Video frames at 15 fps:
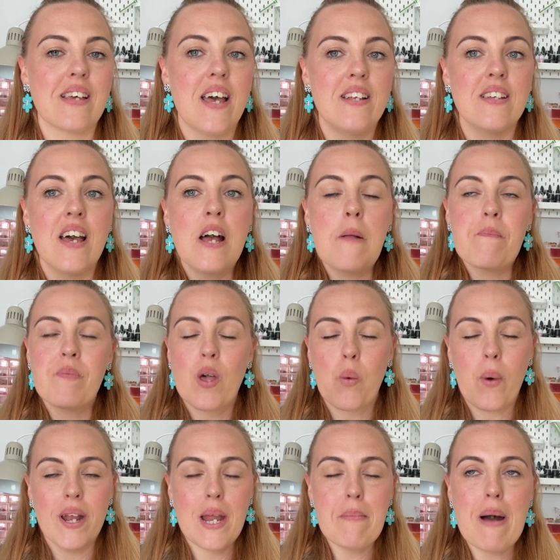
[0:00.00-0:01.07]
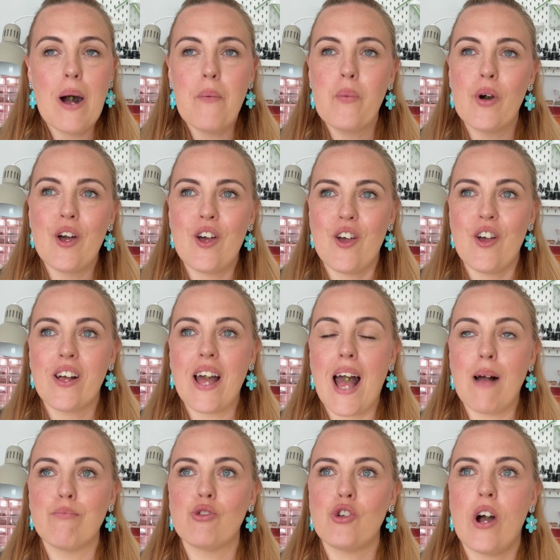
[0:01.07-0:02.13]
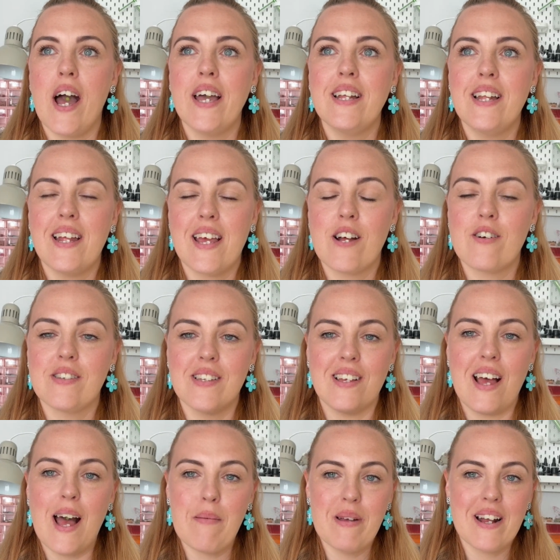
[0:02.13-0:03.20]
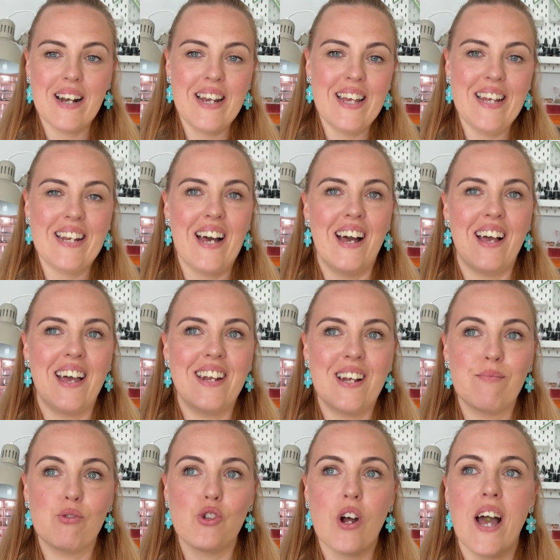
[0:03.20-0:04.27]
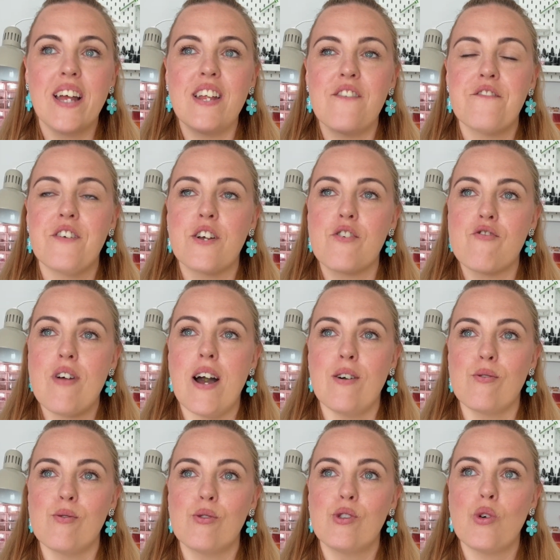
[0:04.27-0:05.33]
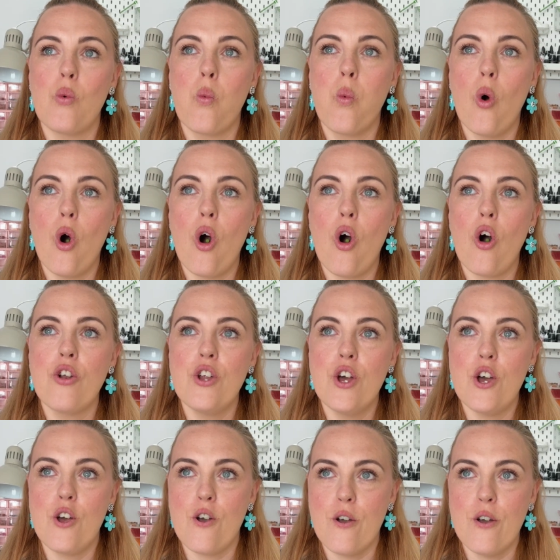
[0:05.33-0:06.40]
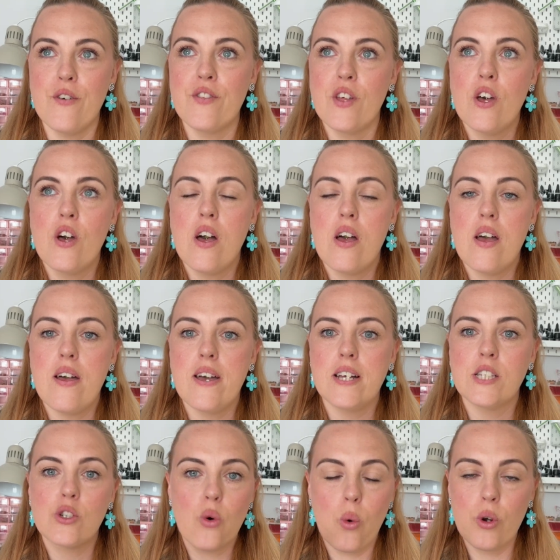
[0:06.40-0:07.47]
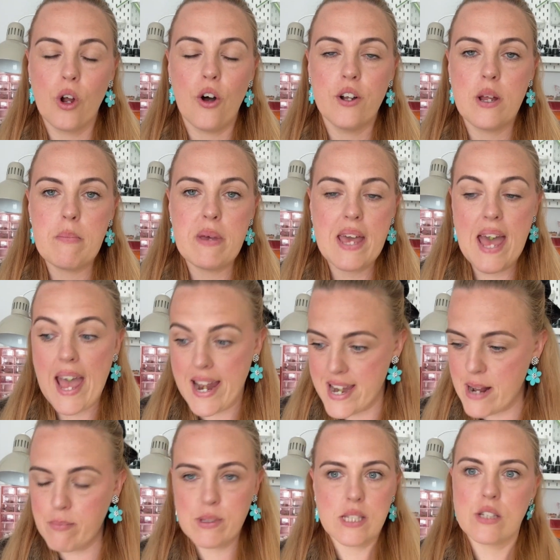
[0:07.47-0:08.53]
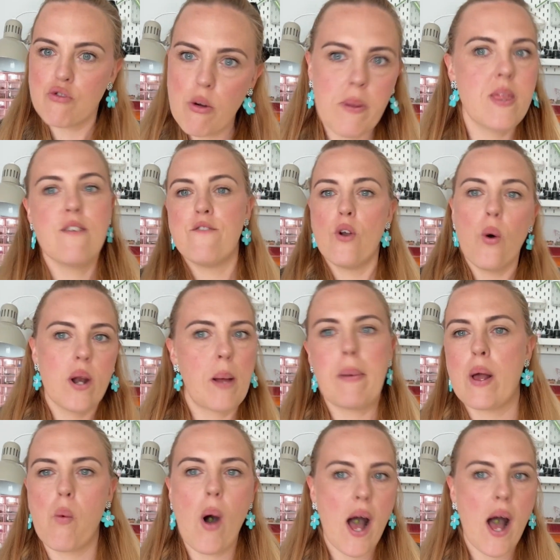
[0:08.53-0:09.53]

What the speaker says: And when I'm at work, I'm trying to, like, because I'm a cleaner and I'm trying to figure out what on earth is going on in my head, and I'm scrubbing the floor and I'm like,